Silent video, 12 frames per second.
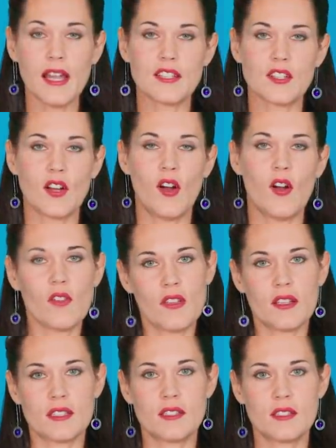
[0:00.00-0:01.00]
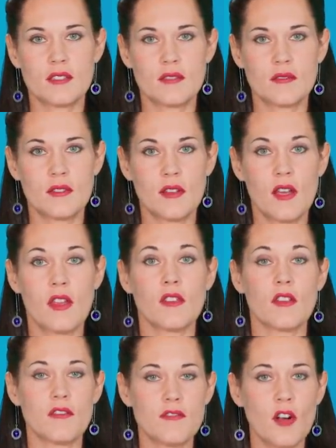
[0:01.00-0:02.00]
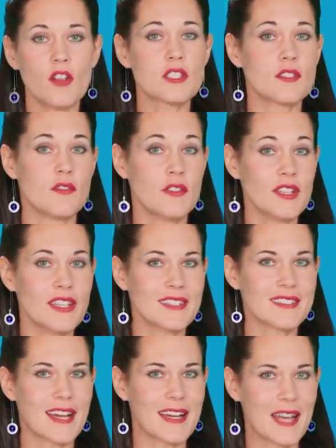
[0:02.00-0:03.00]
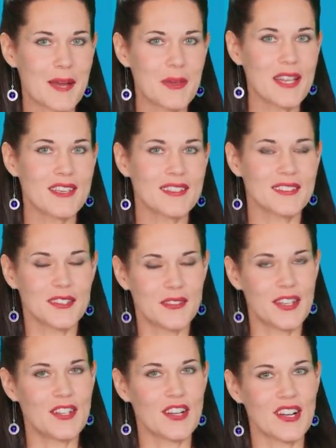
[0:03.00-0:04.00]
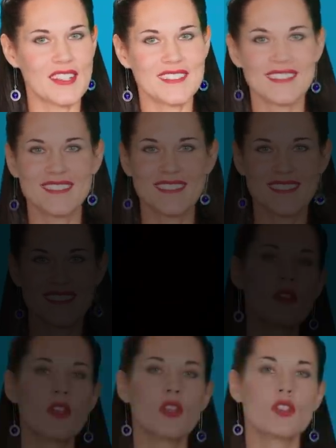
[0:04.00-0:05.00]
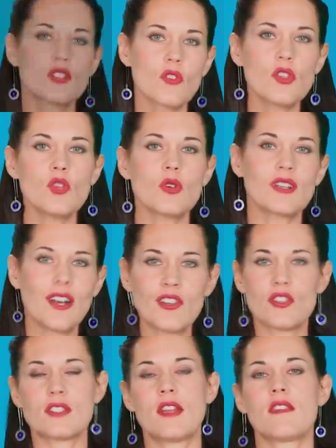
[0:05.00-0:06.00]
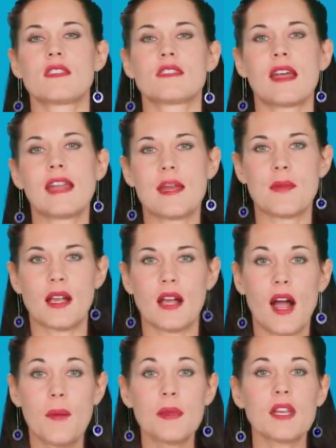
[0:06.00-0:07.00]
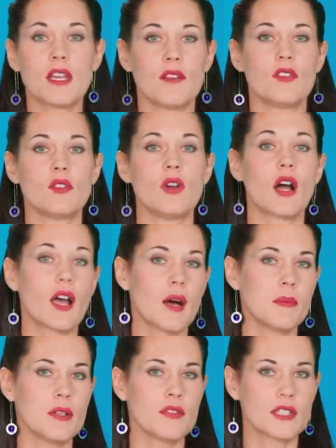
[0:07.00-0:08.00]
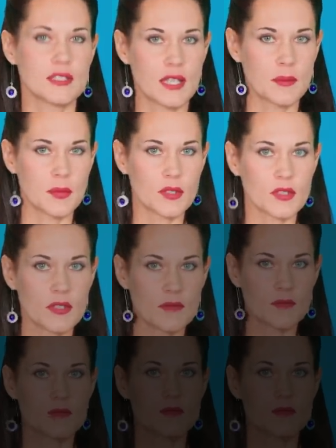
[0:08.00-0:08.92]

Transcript: like to call this the false villain dynamic of anger. So that you can understand this dynamic, I'm going to give you a couple of examples.